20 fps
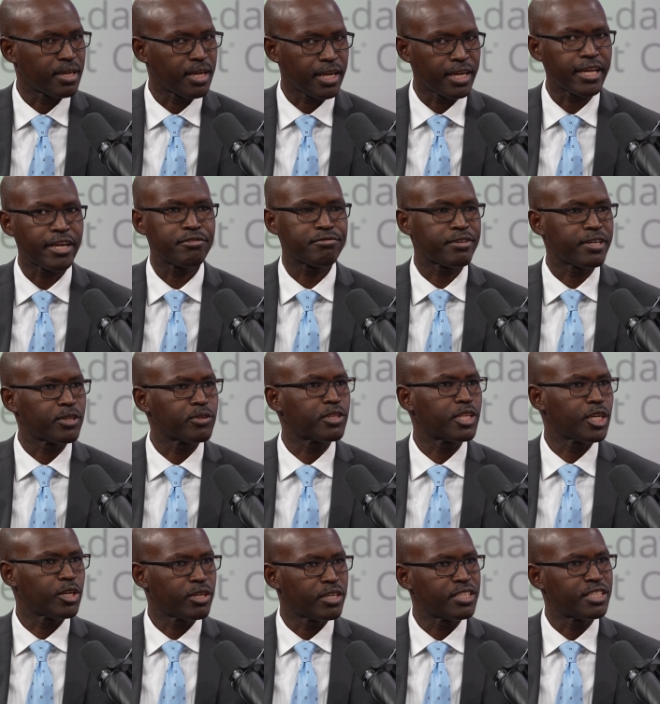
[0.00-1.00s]
and I found
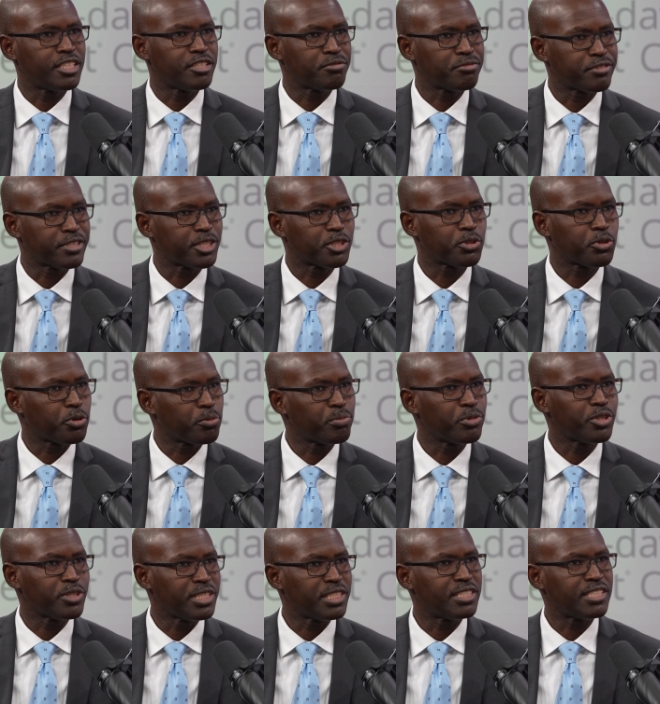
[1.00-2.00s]
there are different
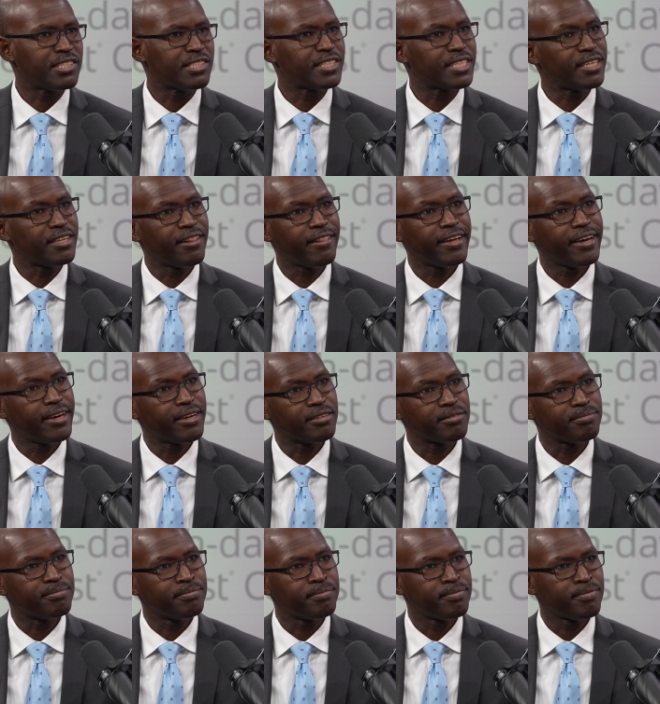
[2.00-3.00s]
communities in there.